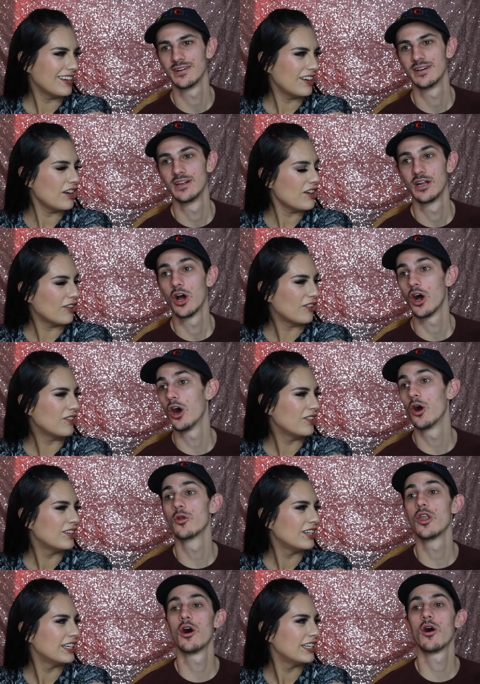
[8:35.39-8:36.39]
Speaker 1: Oh. Oh
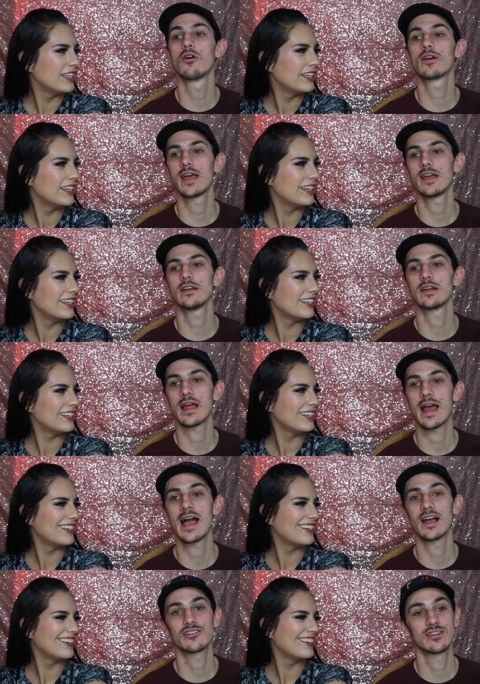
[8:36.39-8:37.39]
no, okay.
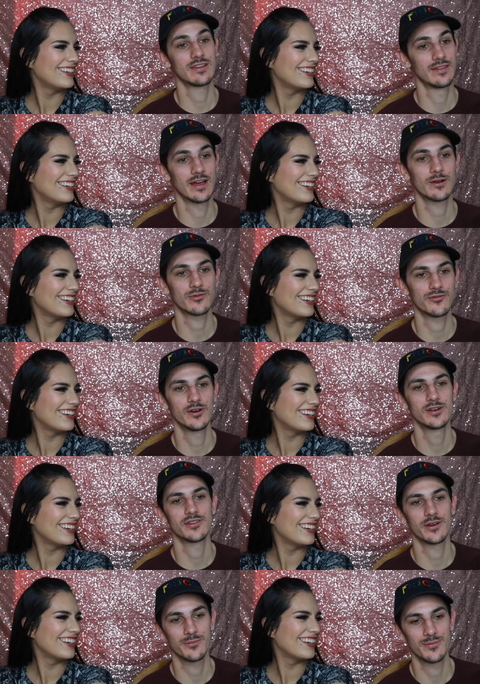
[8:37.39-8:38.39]
Actually, that was
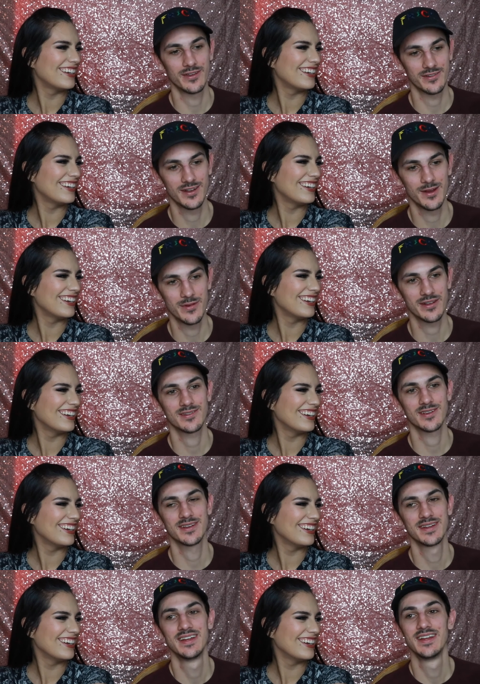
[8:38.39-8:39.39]
false. it's not
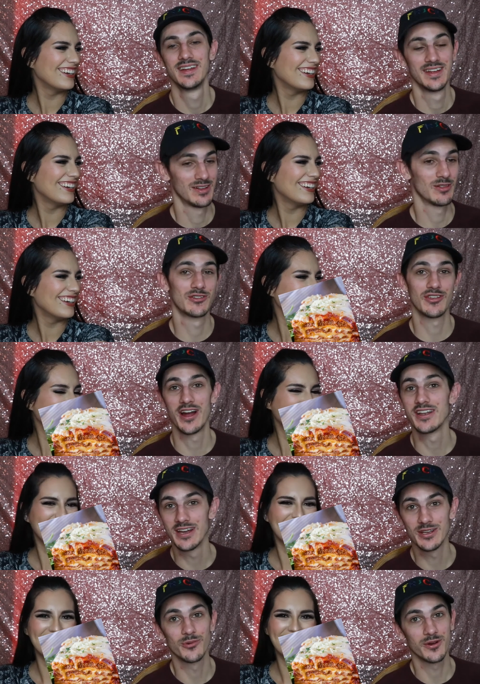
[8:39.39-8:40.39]
Mexican.
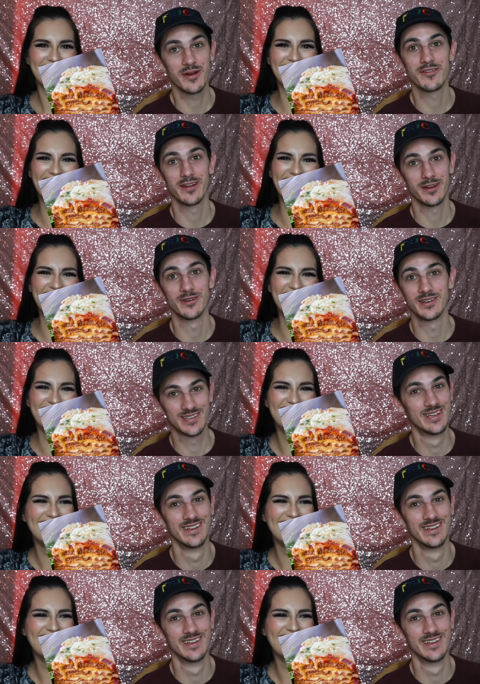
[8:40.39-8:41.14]
Lasagna is one of my favorites,